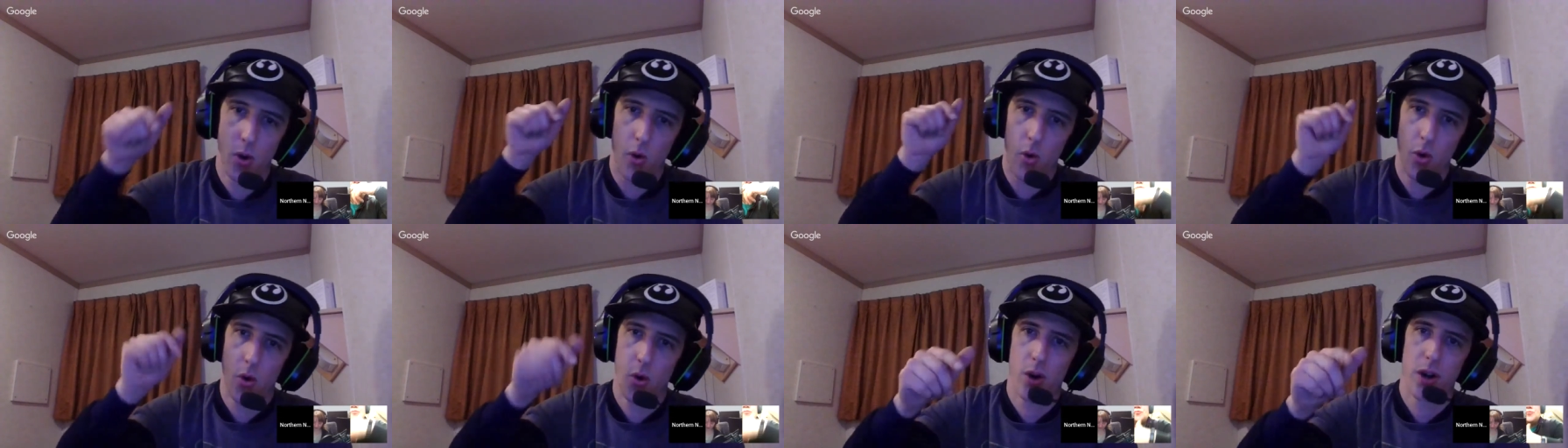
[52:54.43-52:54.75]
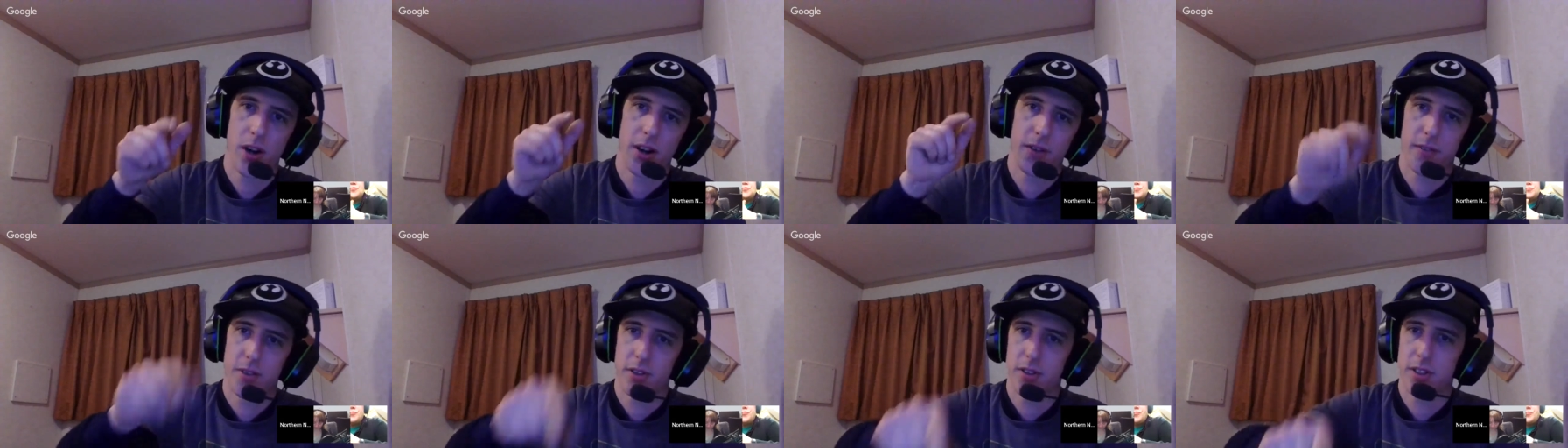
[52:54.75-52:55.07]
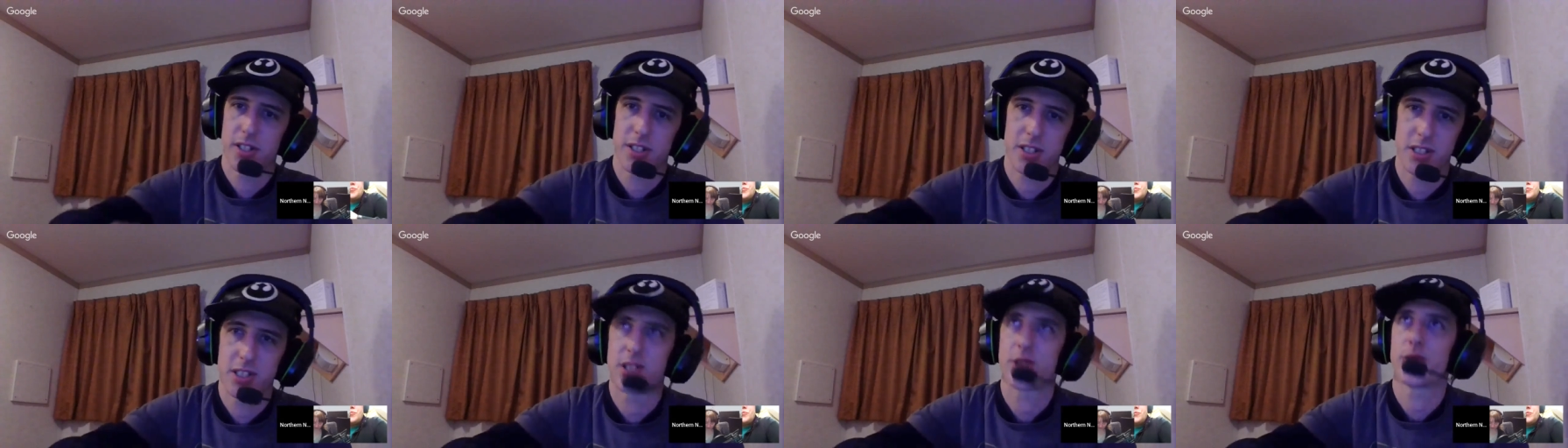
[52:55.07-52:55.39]
Or if you're
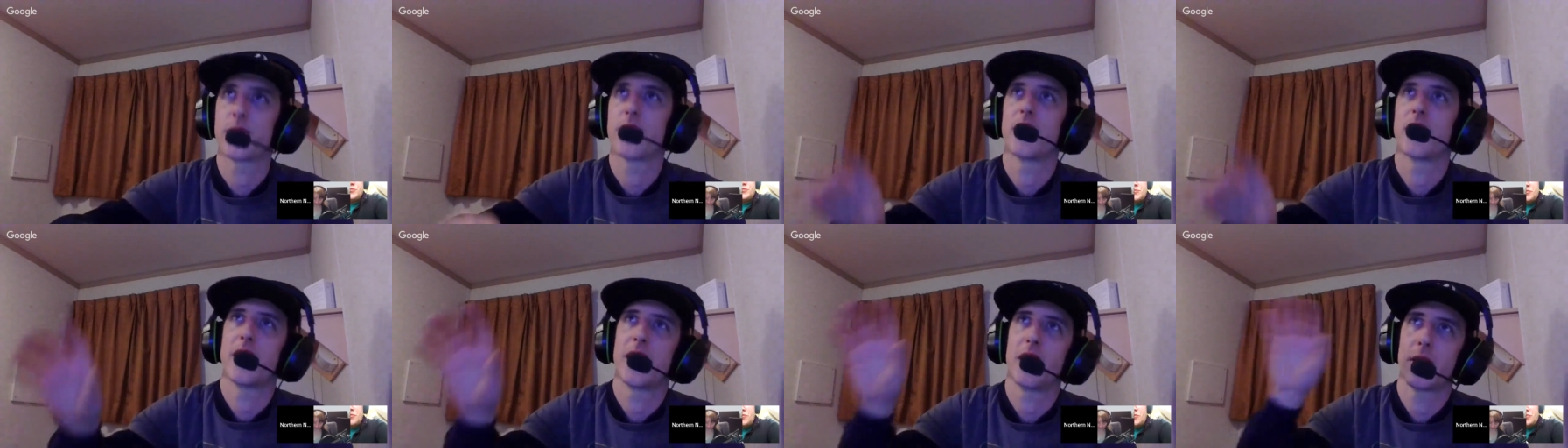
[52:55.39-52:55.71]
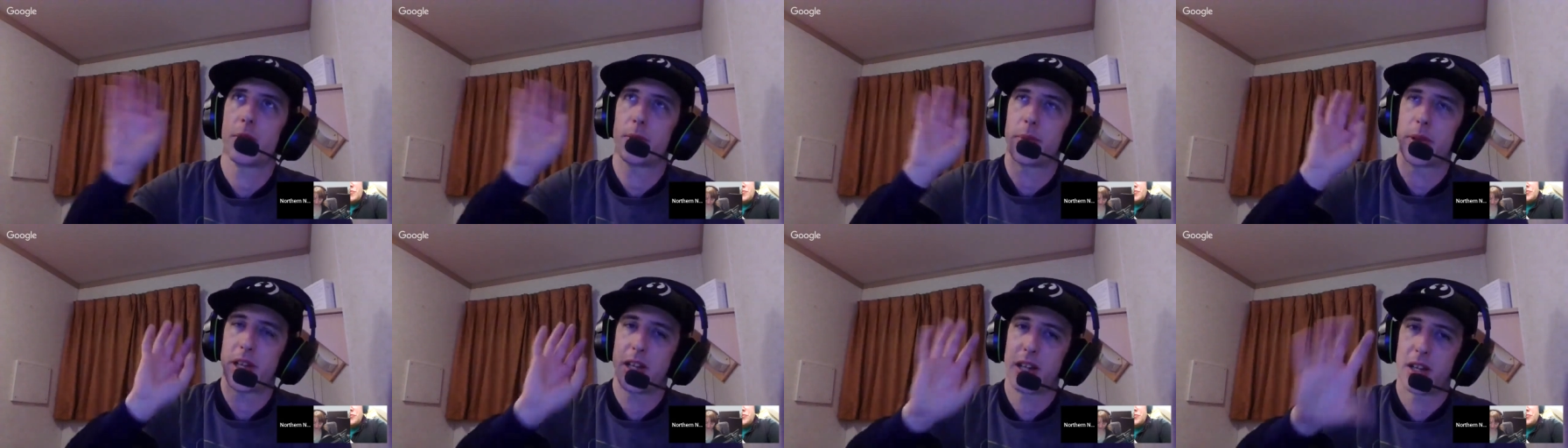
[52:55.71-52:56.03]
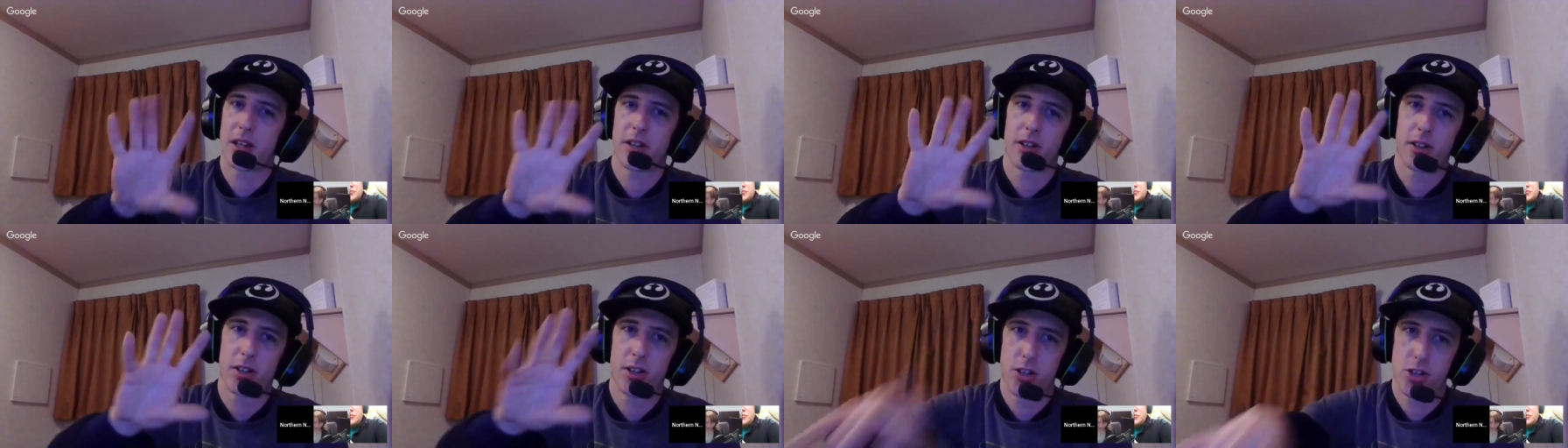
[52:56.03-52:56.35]
listening to it, it'll be
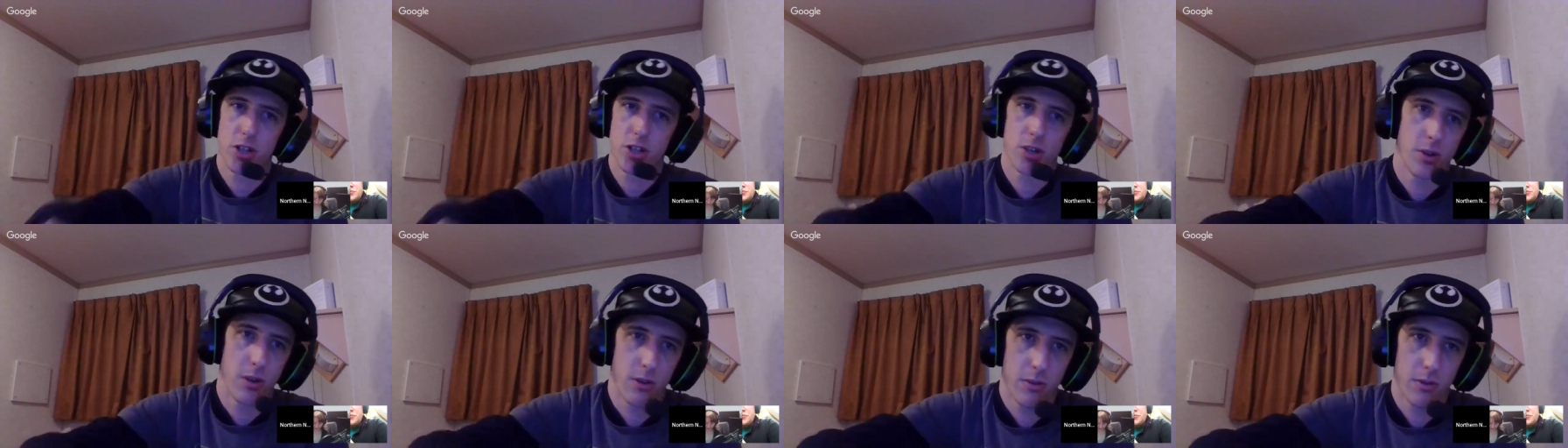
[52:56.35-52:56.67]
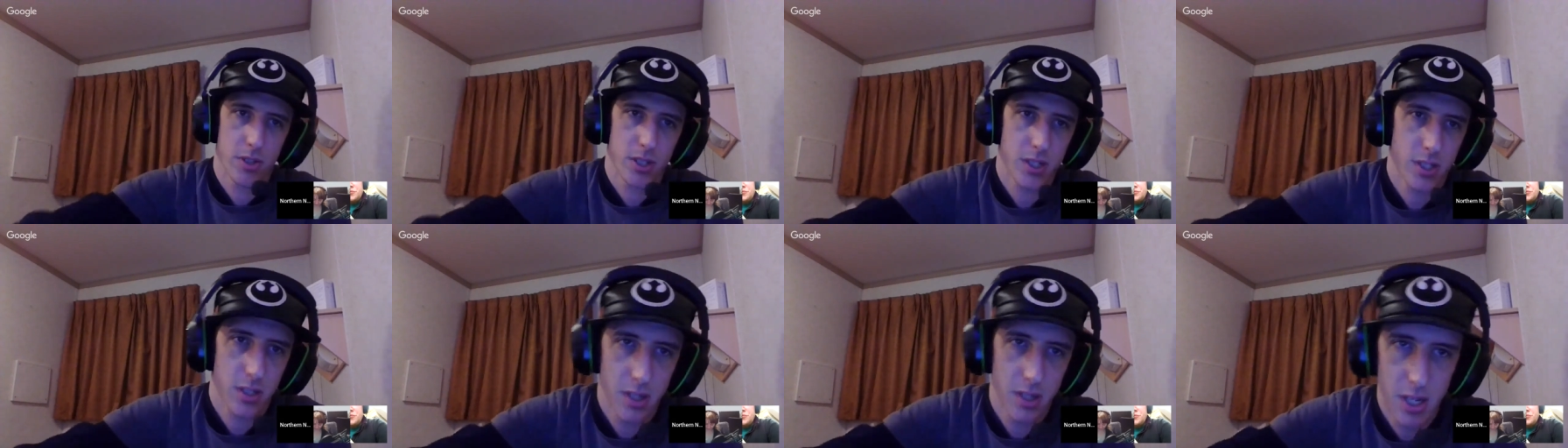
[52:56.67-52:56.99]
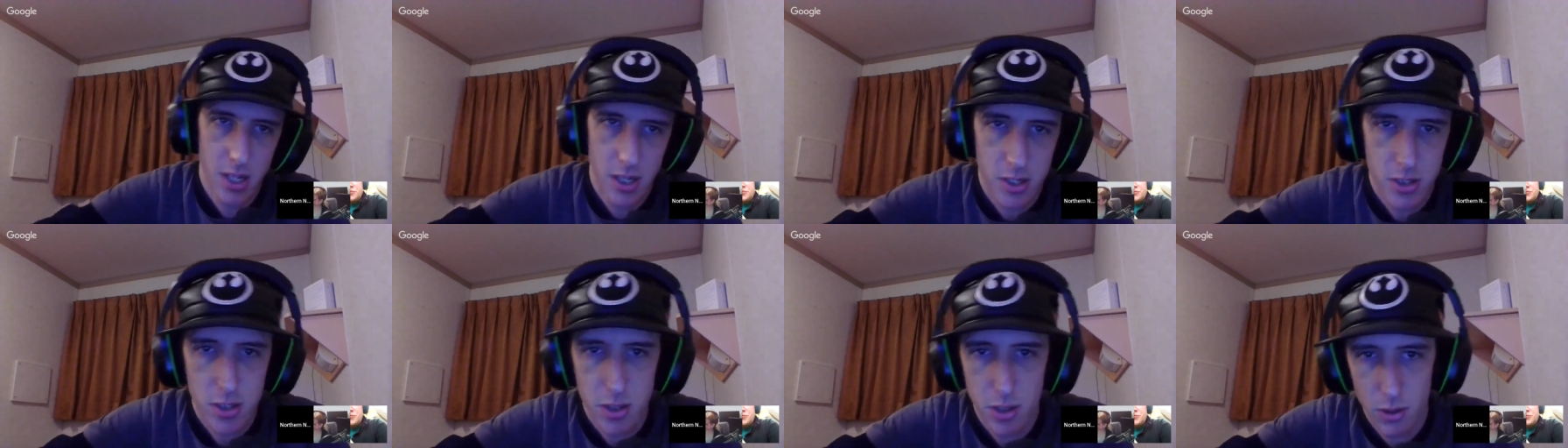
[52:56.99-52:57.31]
in the show notes.
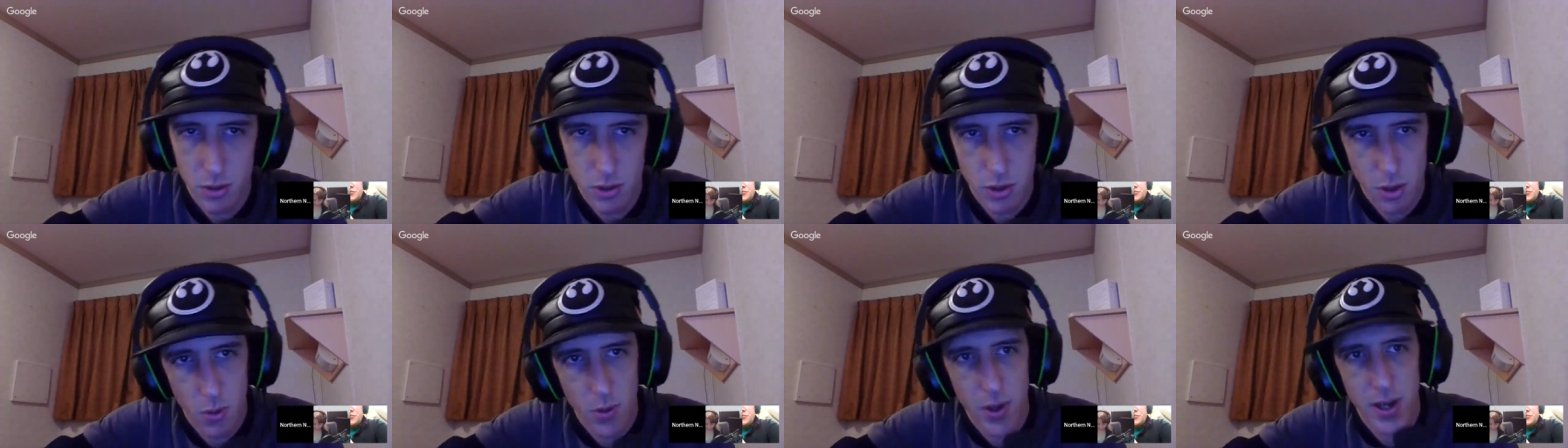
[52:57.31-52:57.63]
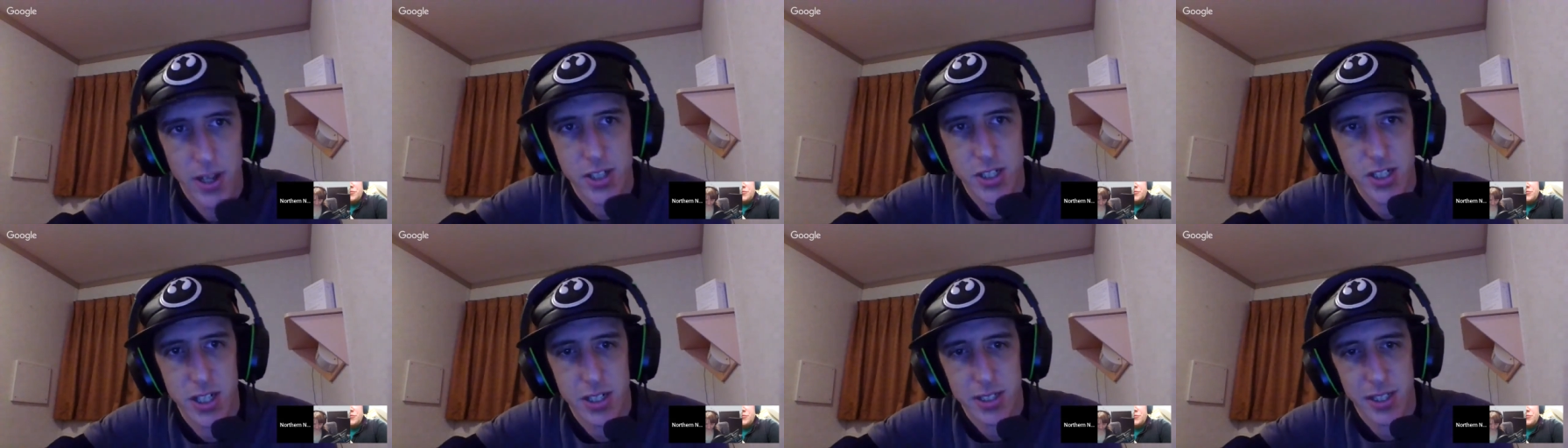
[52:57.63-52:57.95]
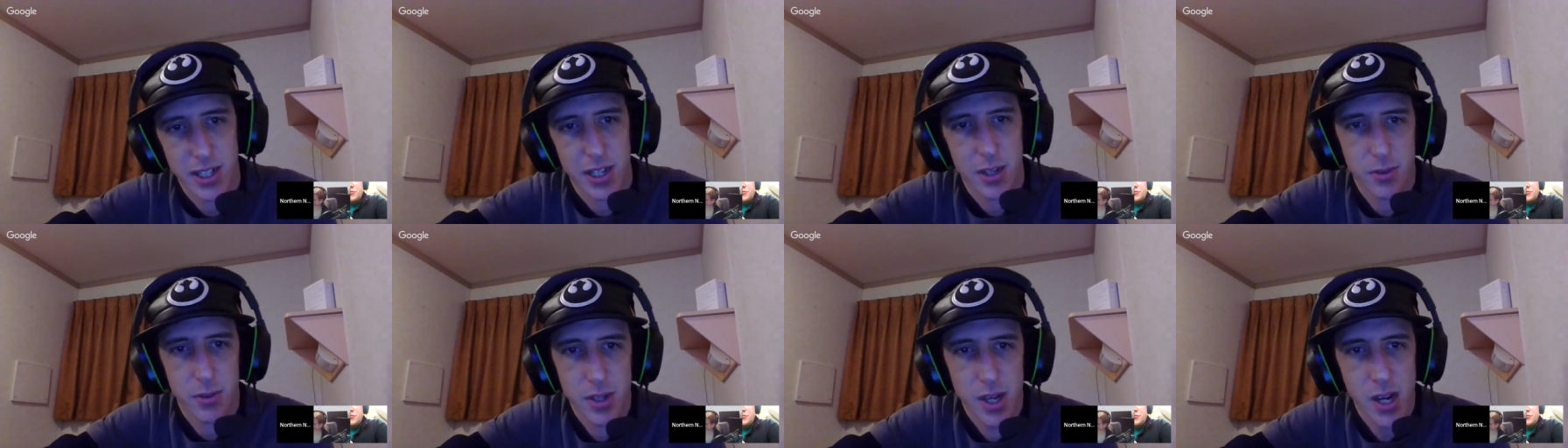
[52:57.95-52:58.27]
So go and check
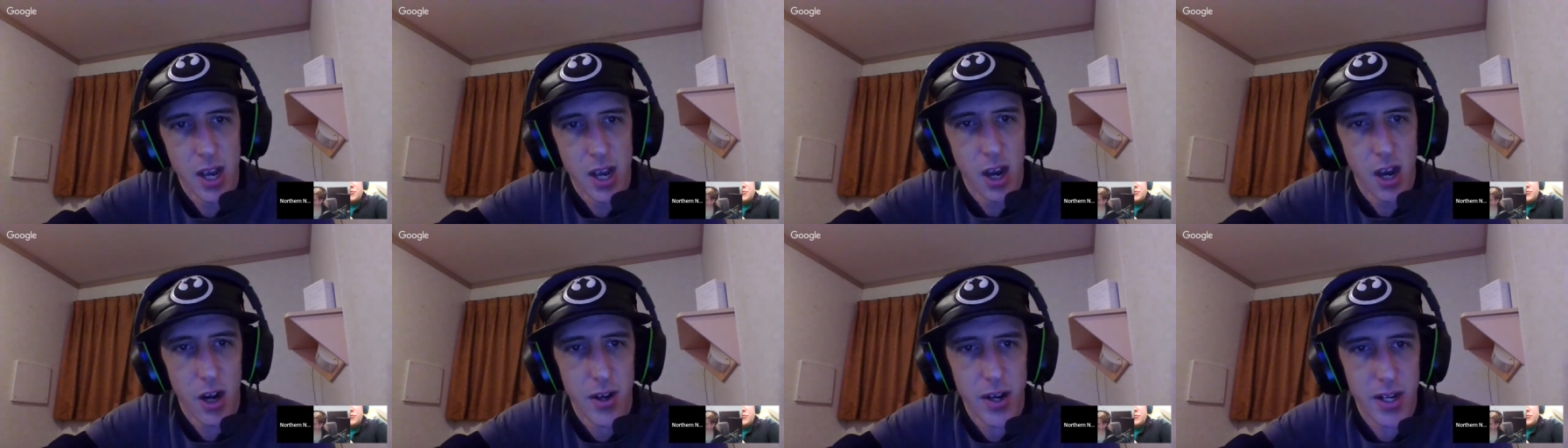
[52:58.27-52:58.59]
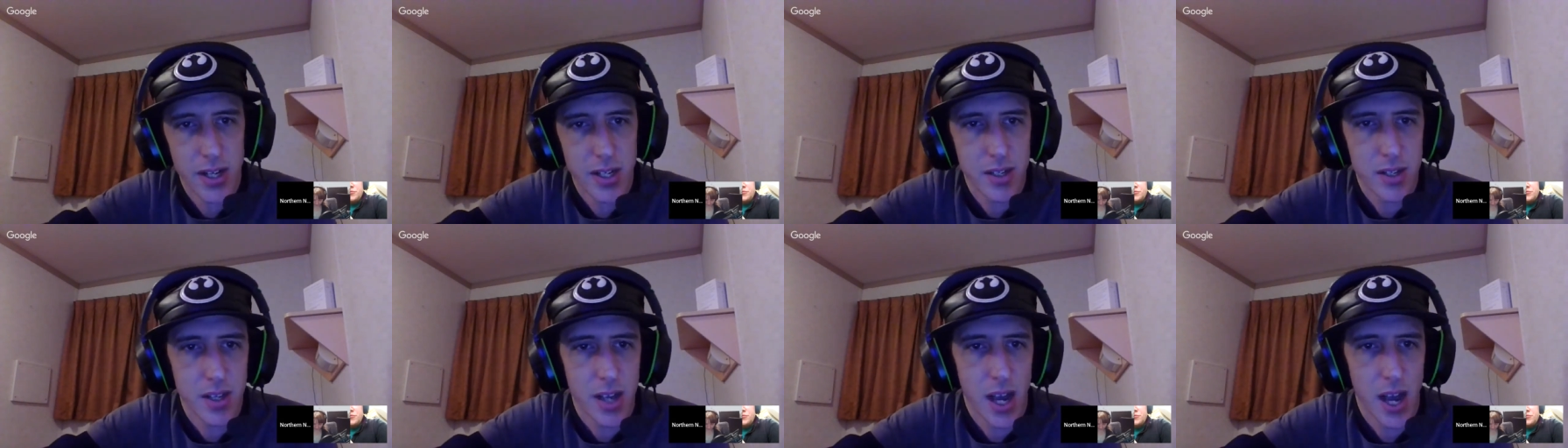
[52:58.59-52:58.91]
that out. All right.